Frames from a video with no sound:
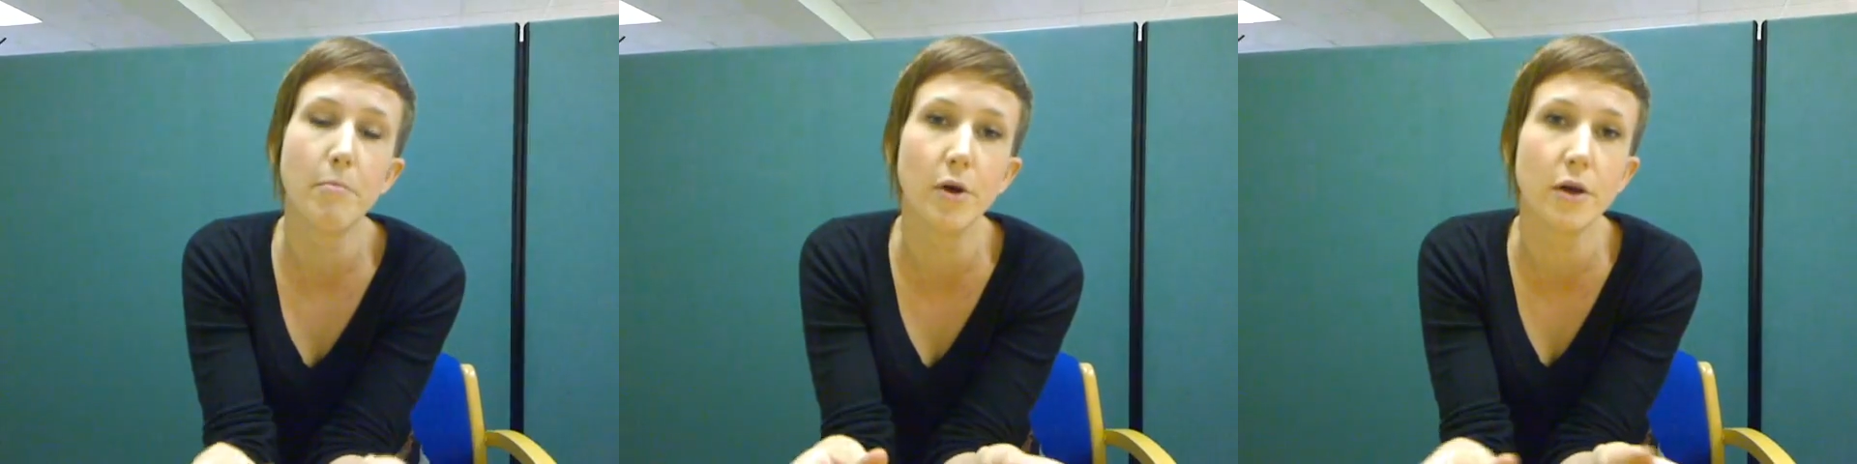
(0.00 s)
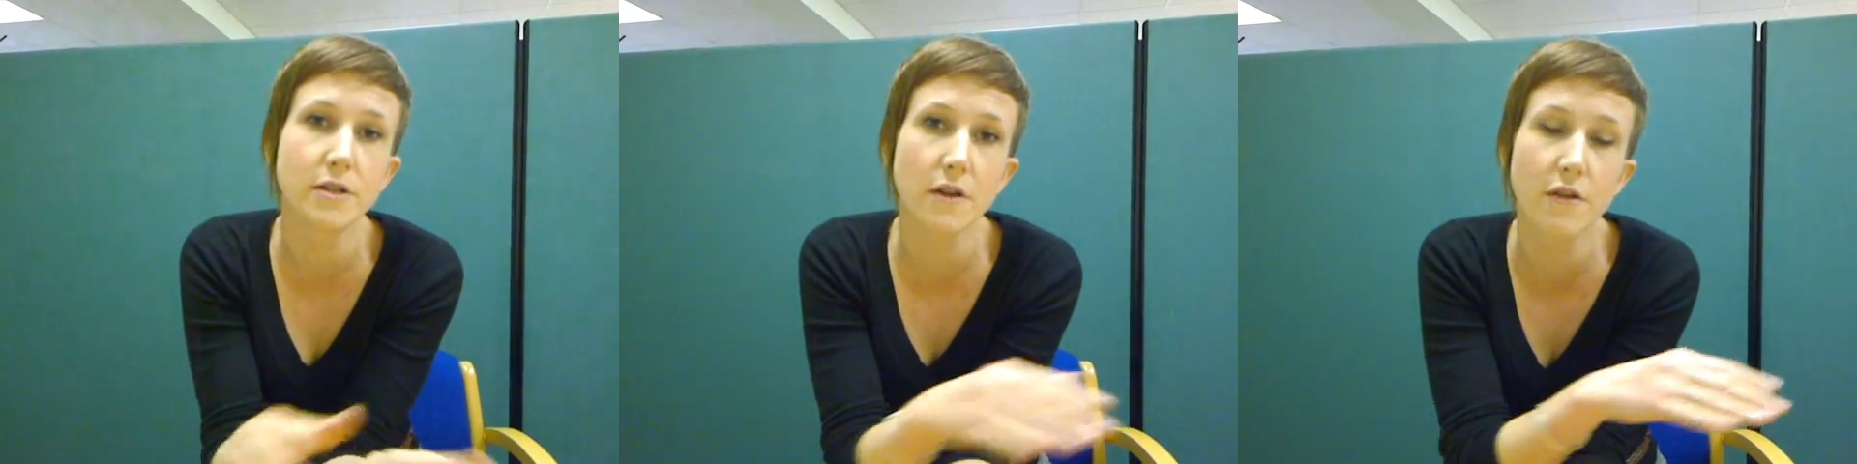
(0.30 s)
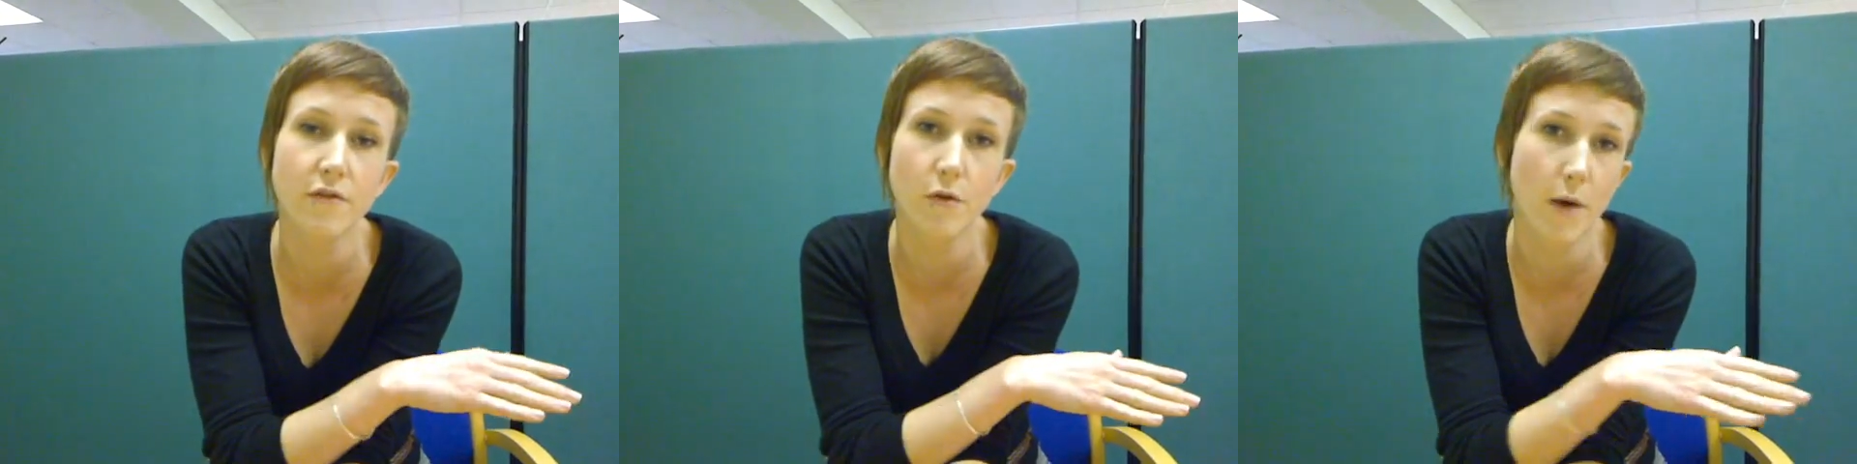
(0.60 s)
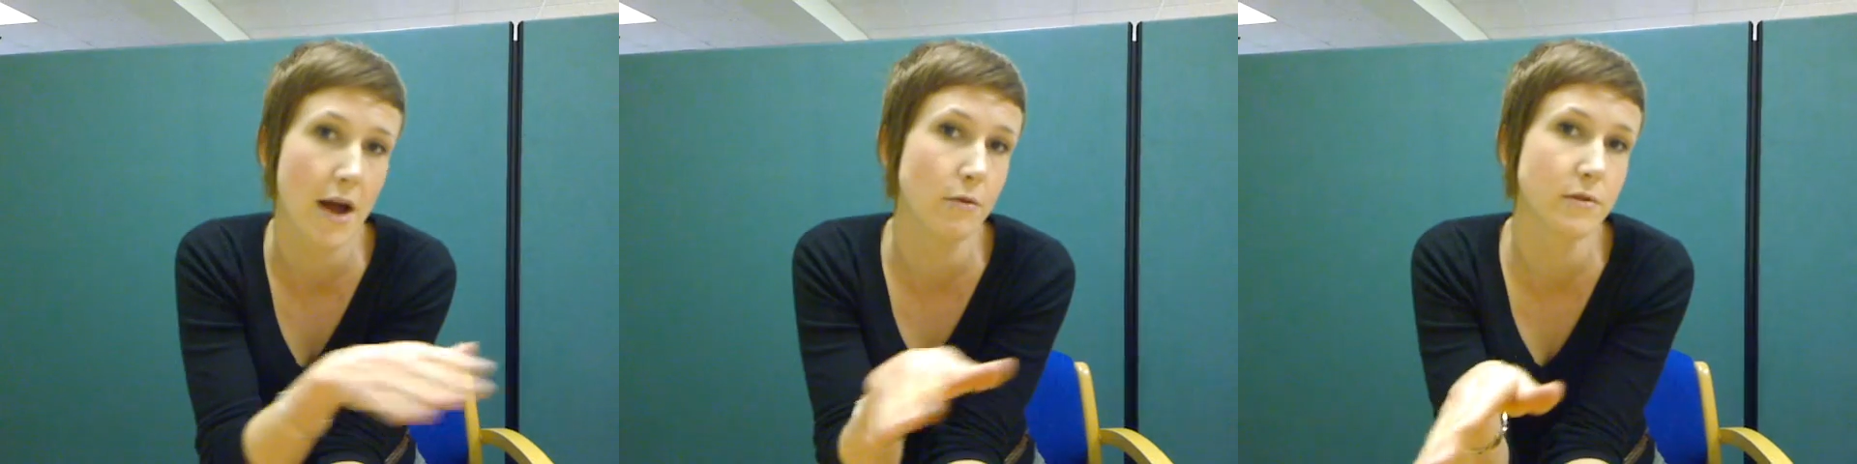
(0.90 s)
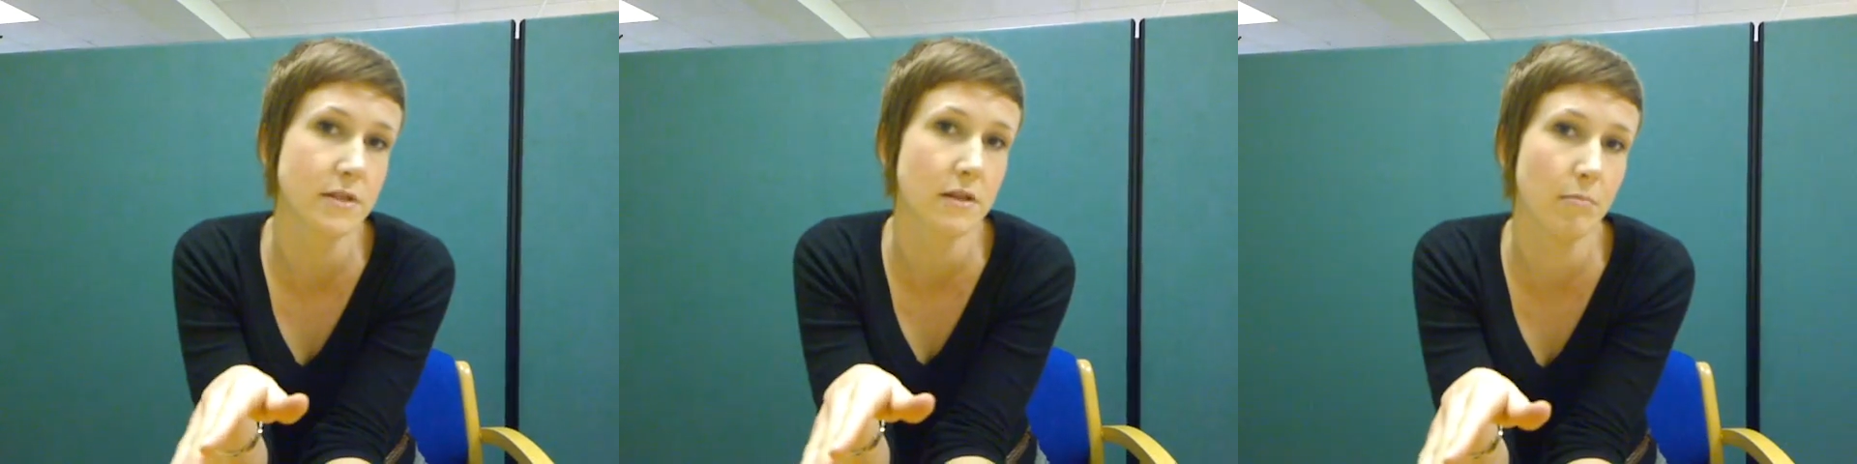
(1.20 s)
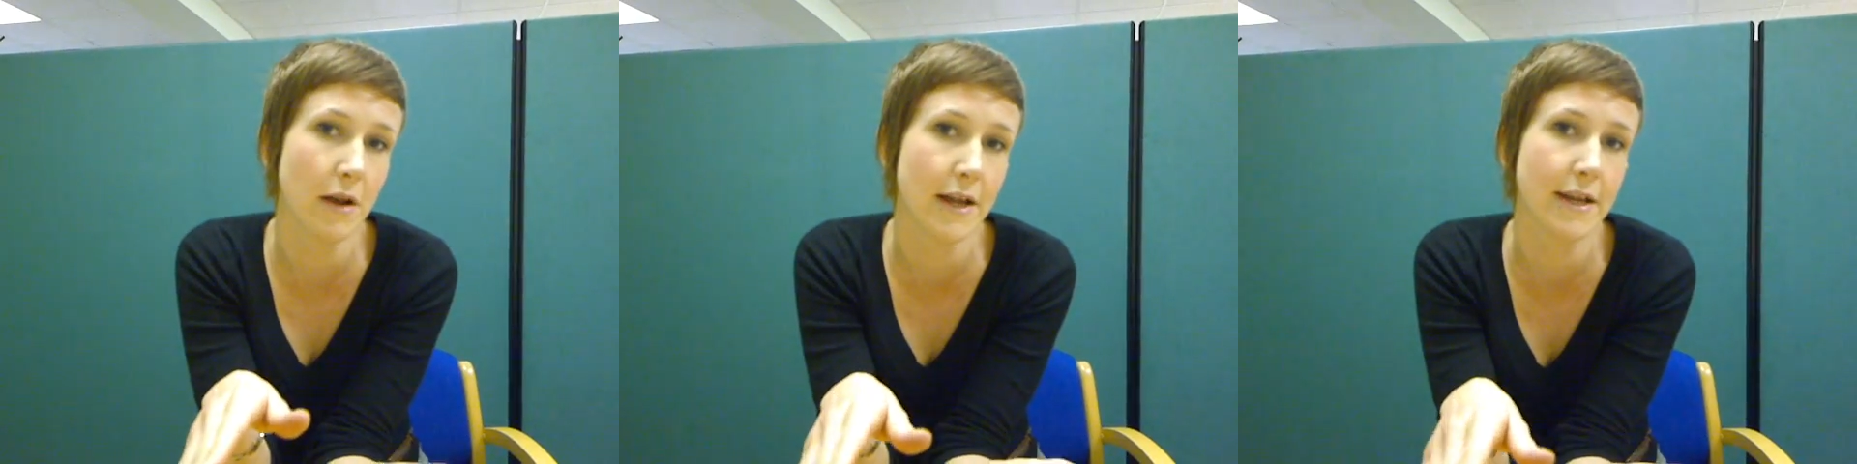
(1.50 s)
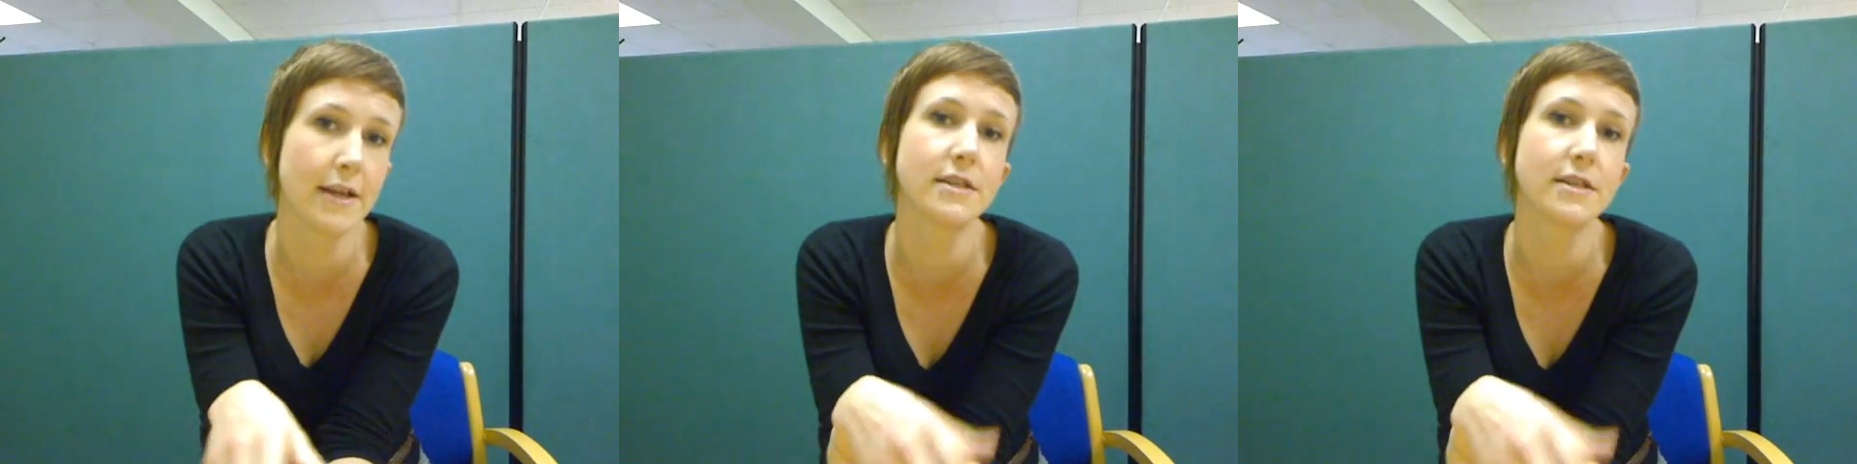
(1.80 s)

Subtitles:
But throughout the planning